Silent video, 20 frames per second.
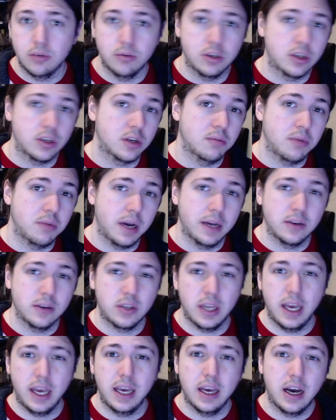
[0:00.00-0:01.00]
which compiles
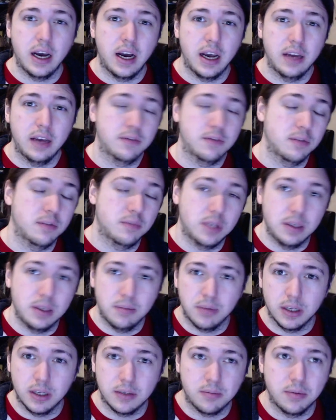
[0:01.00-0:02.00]
the AI from C++
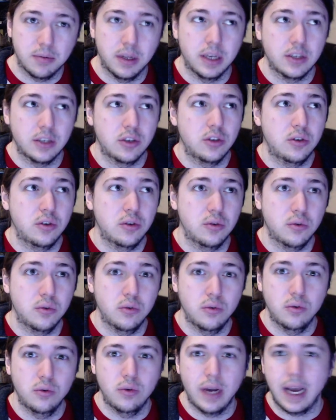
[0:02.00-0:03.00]

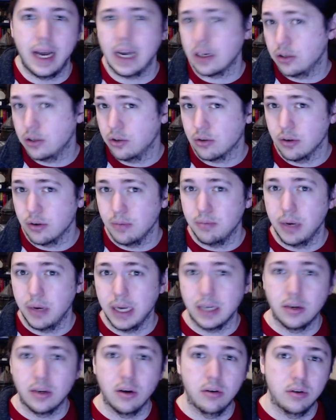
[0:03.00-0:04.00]
to ActionScript
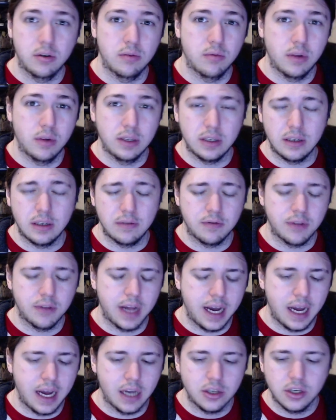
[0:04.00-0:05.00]
bytecode and runs it in
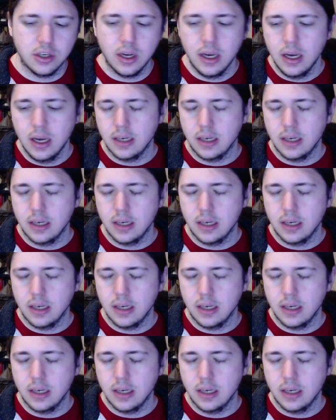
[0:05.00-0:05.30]
Flash.